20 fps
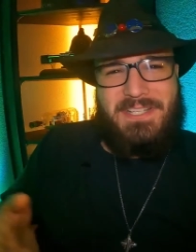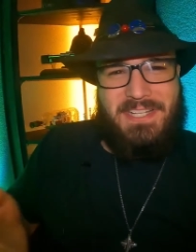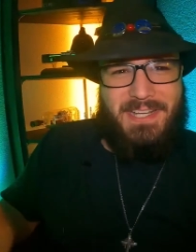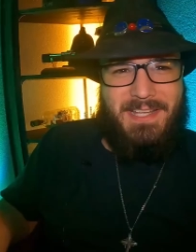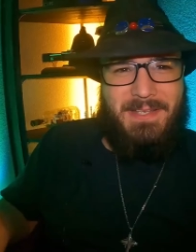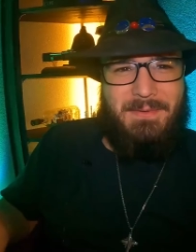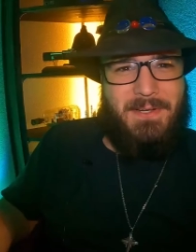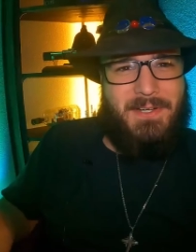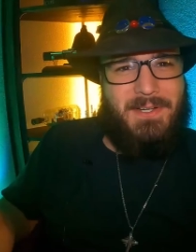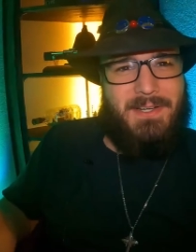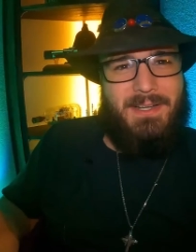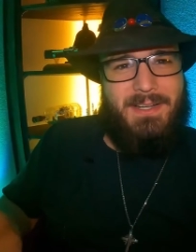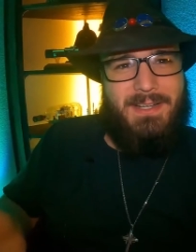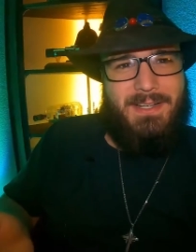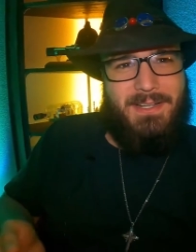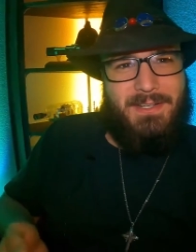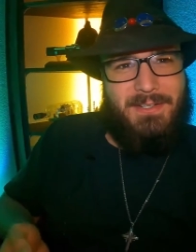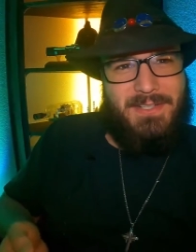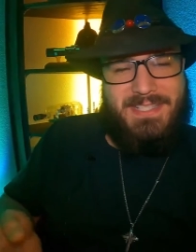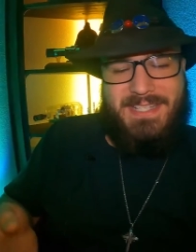watching him
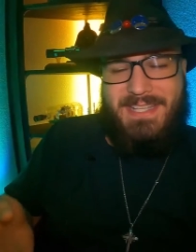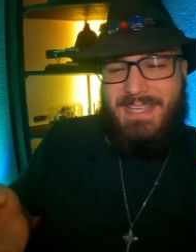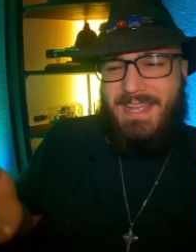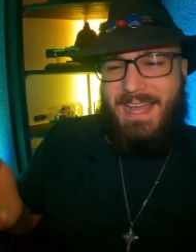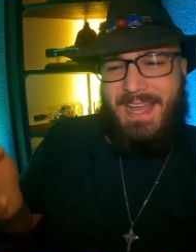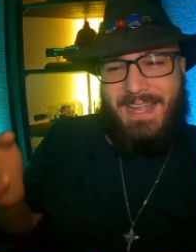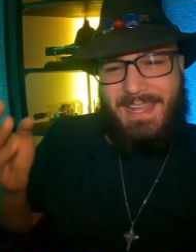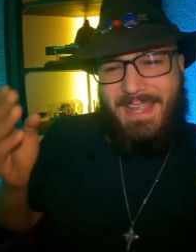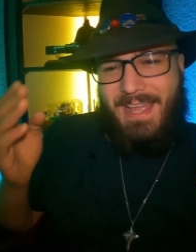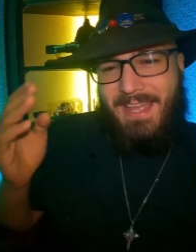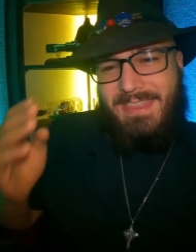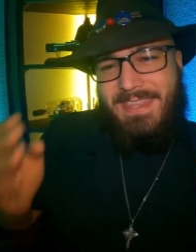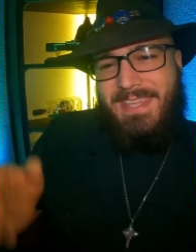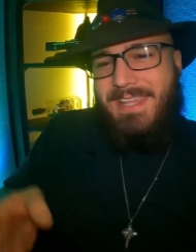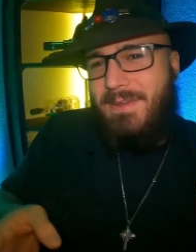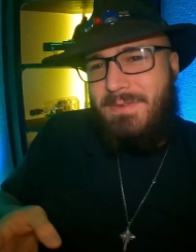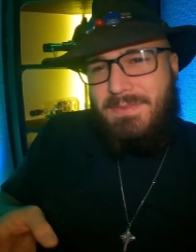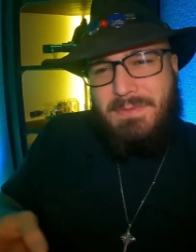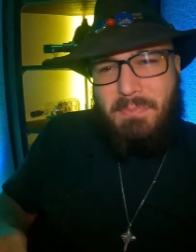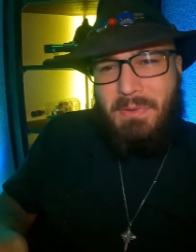uh, critique. I
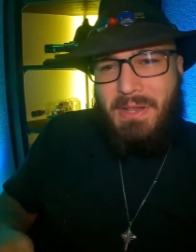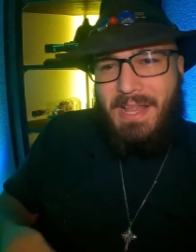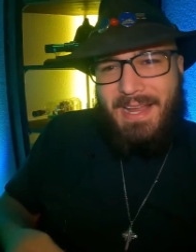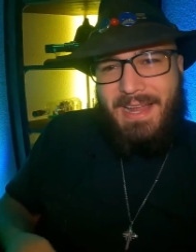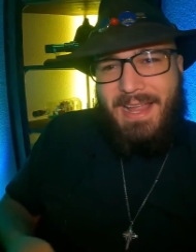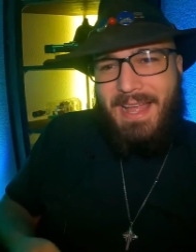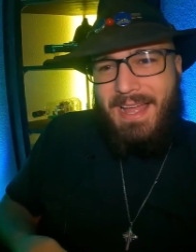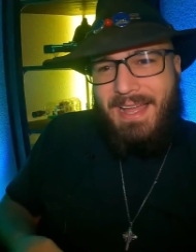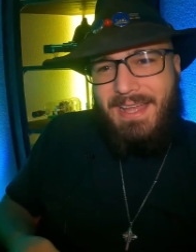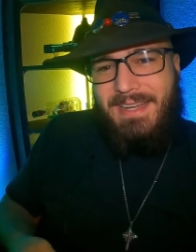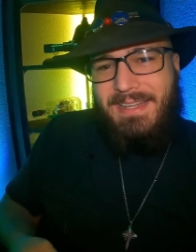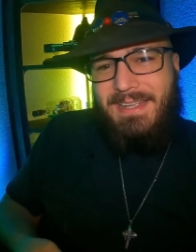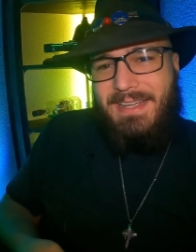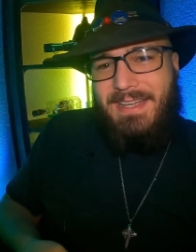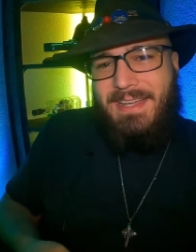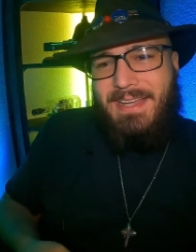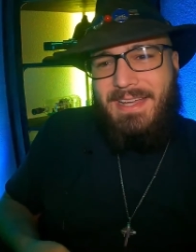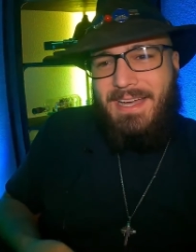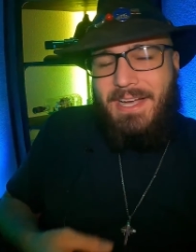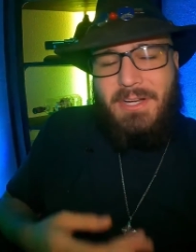think it was Black Hat,
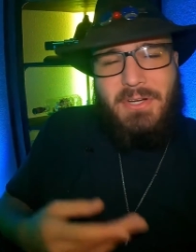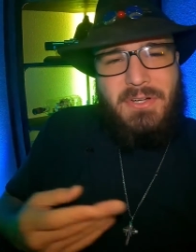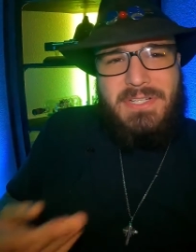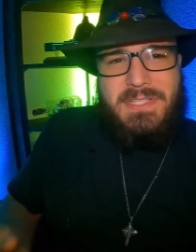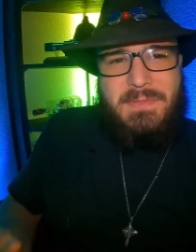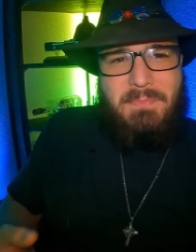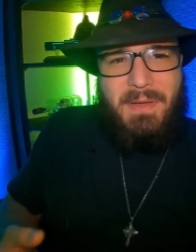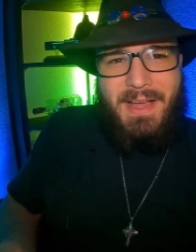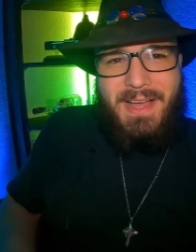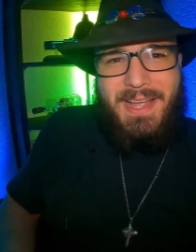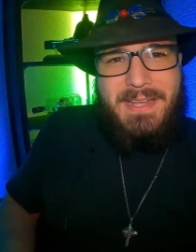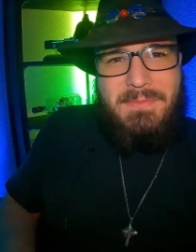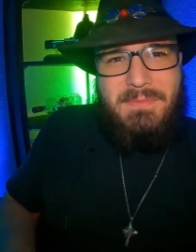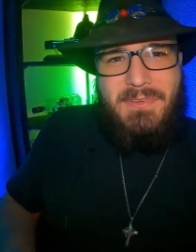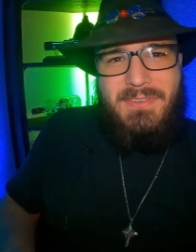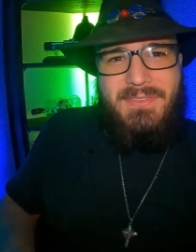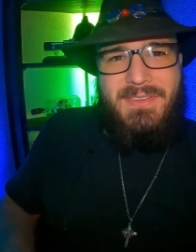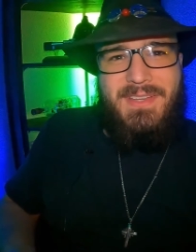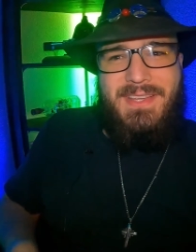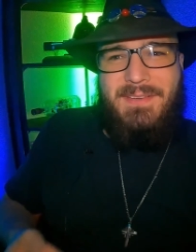a Chris Pine
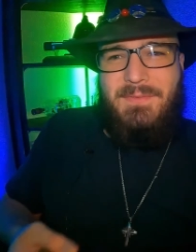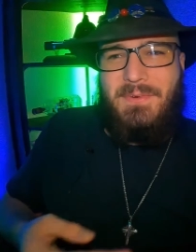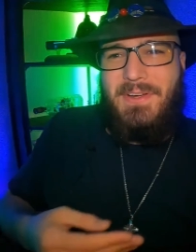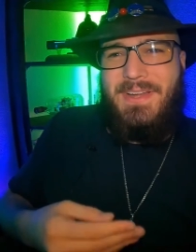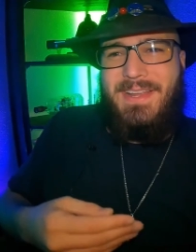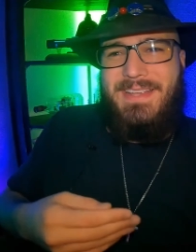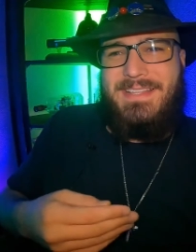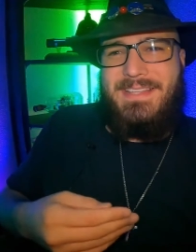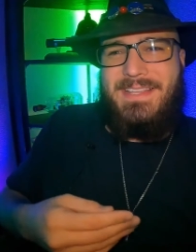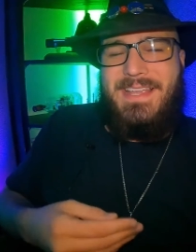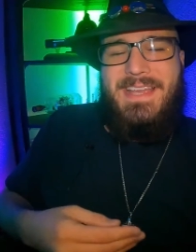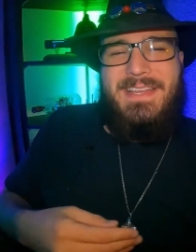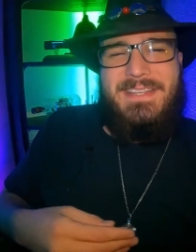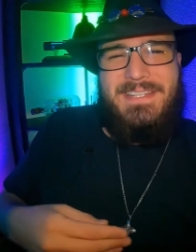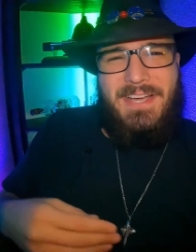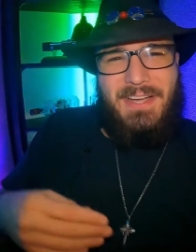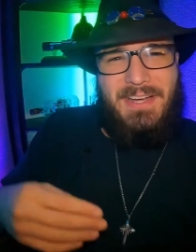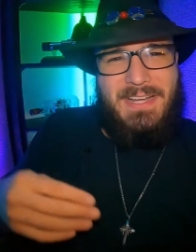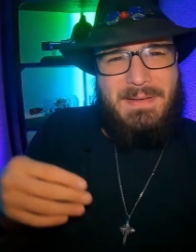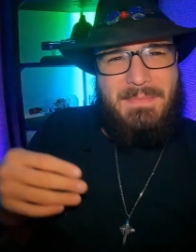movie where he's
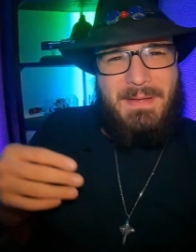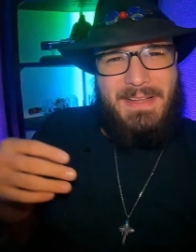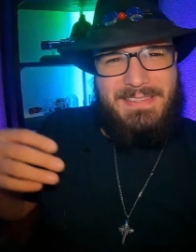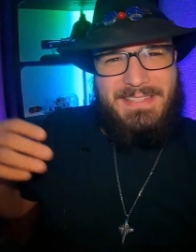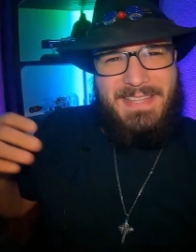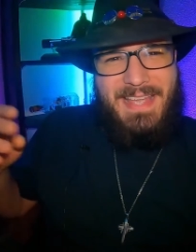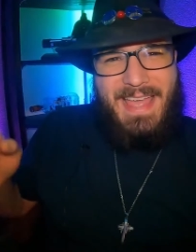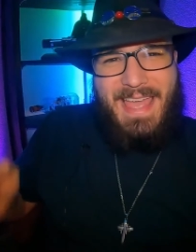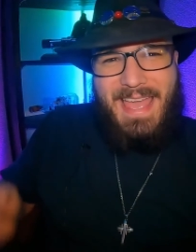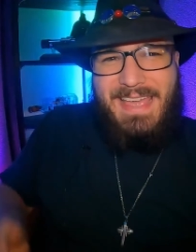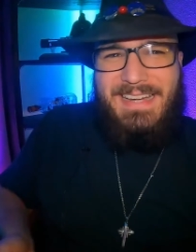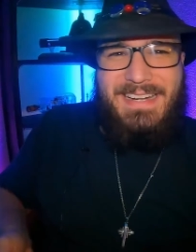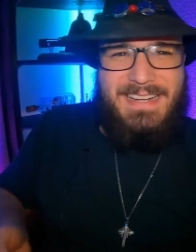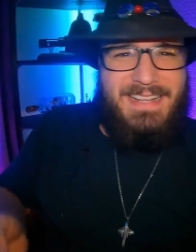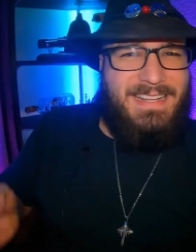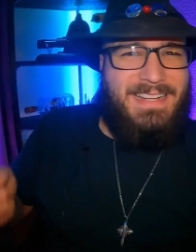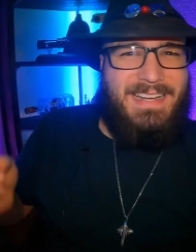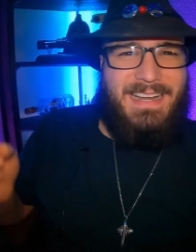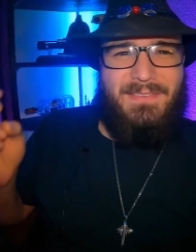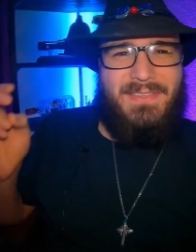talking about the
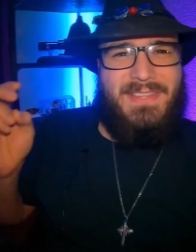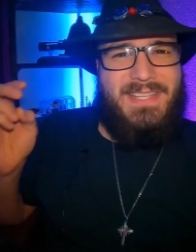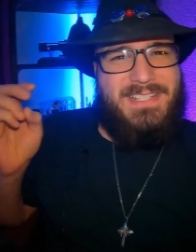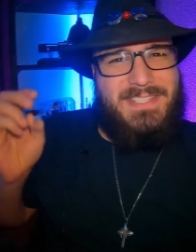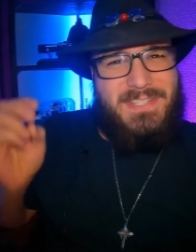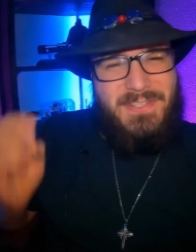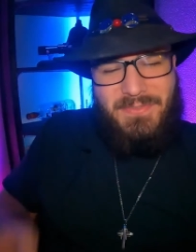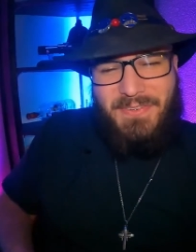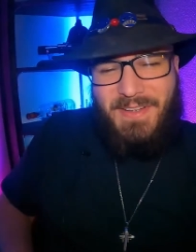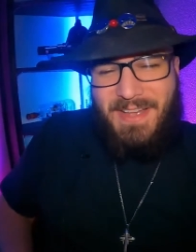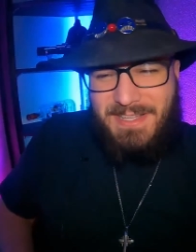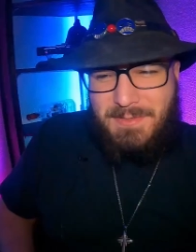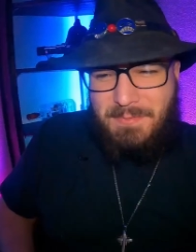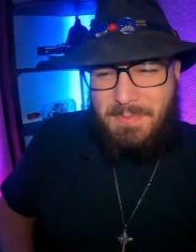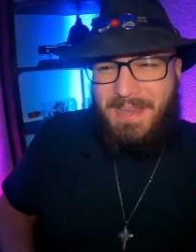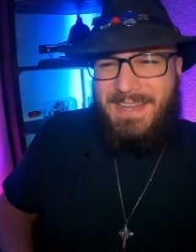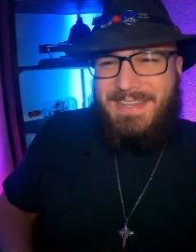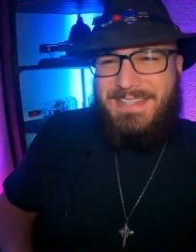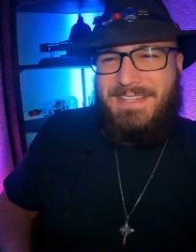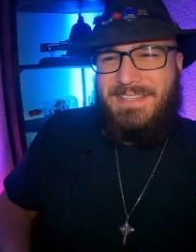editing and everything's too
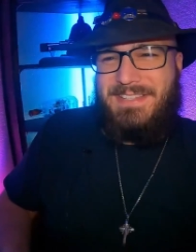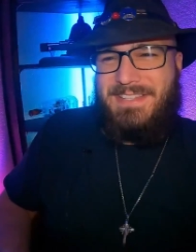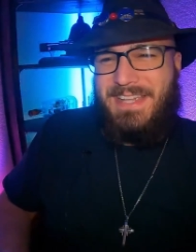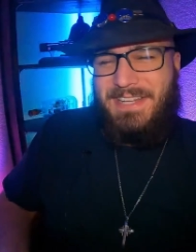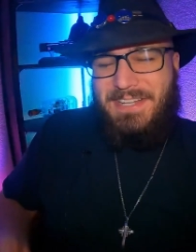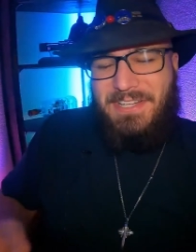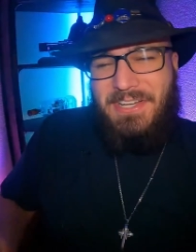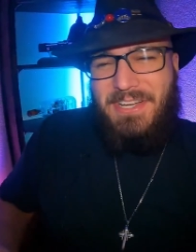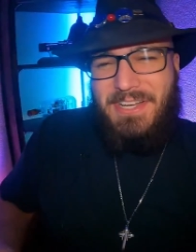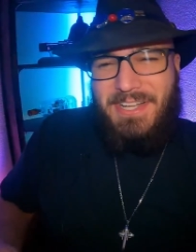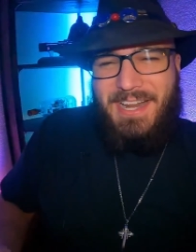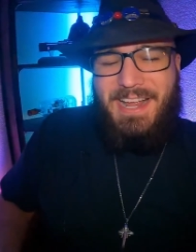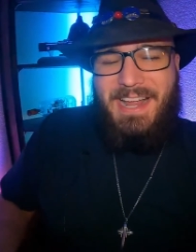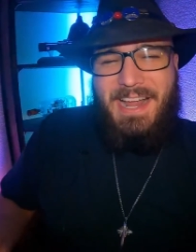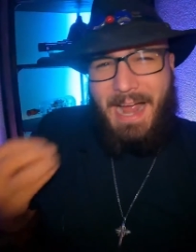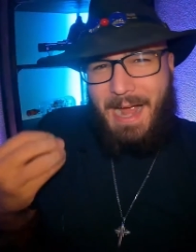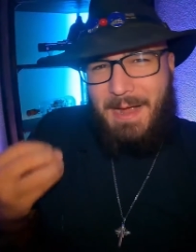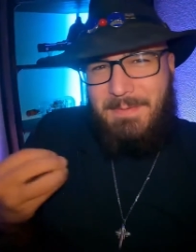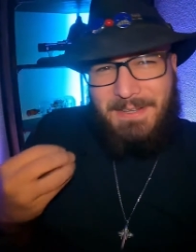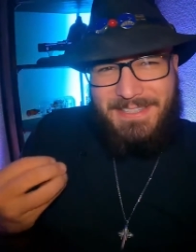fast paced. I was like, good.
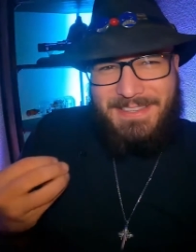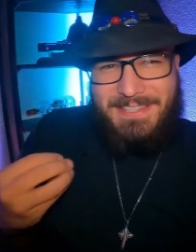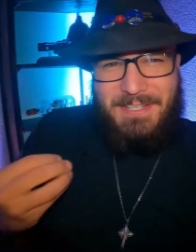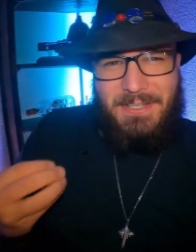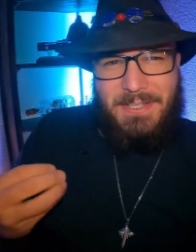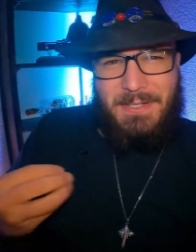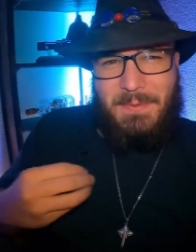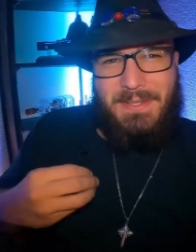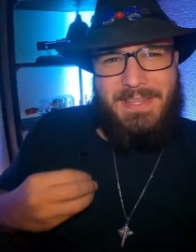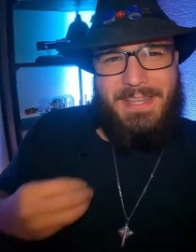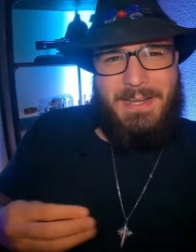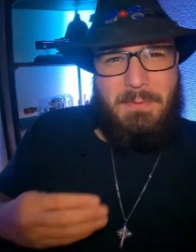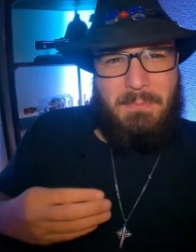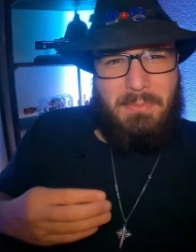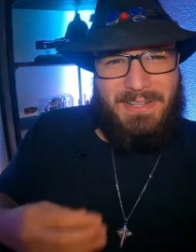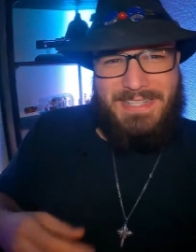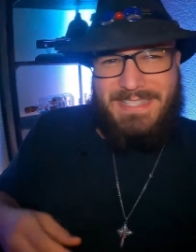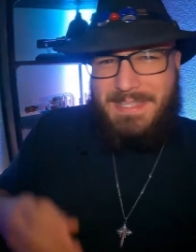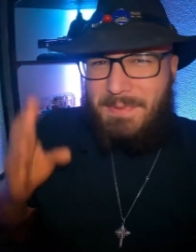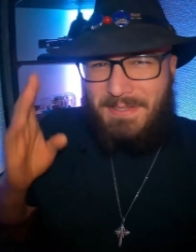I'm not the only one that
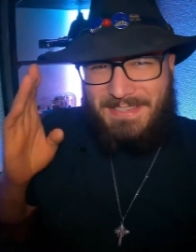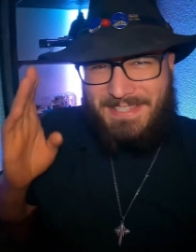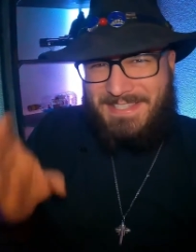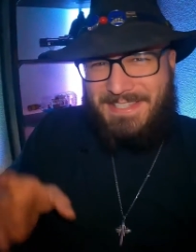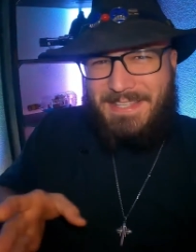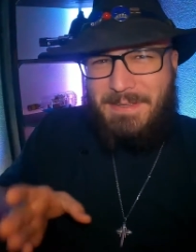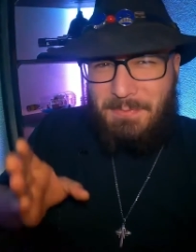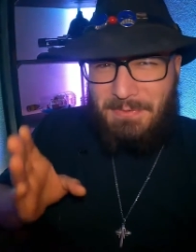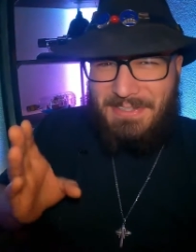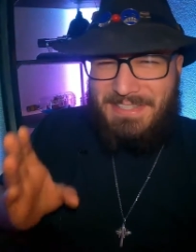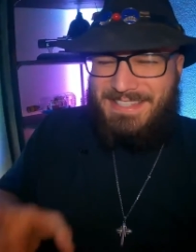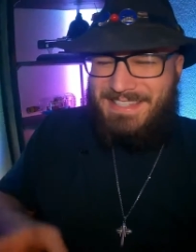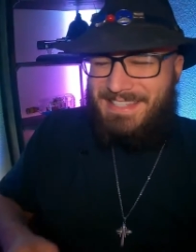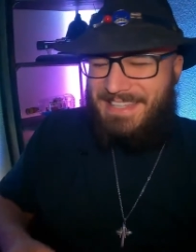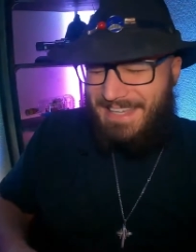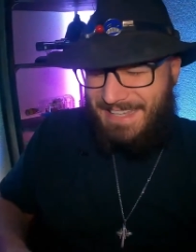complains about the simplest